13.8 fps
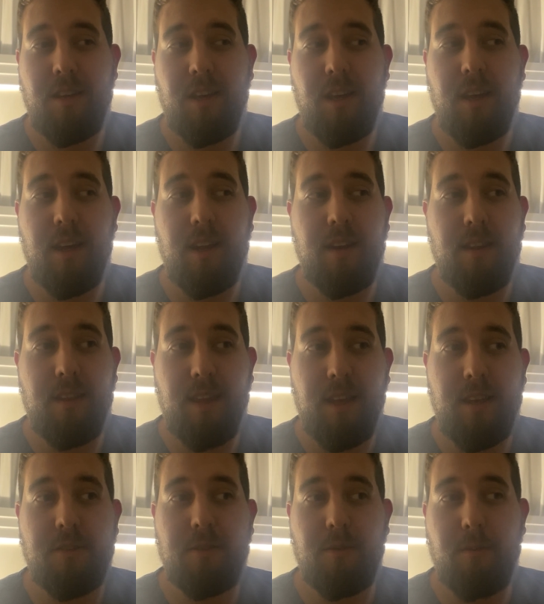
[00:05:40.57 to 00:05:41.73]
and
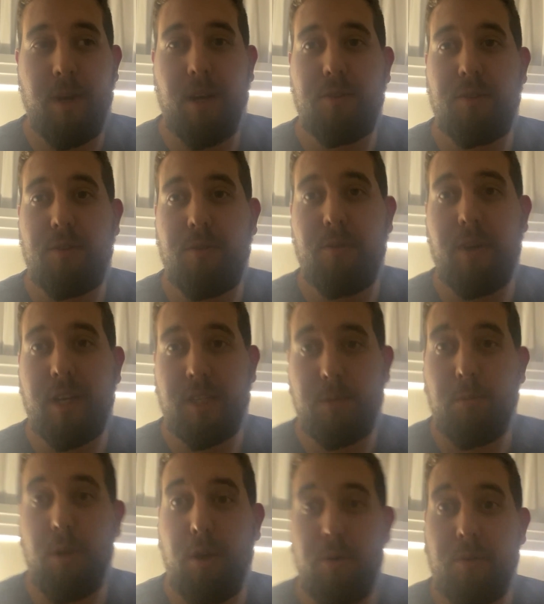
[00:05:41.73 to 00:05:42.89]
things are about to
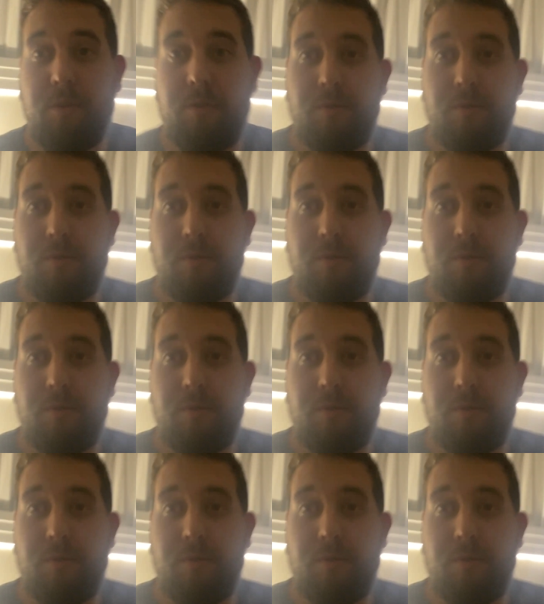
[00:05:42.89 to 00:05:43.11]
explode.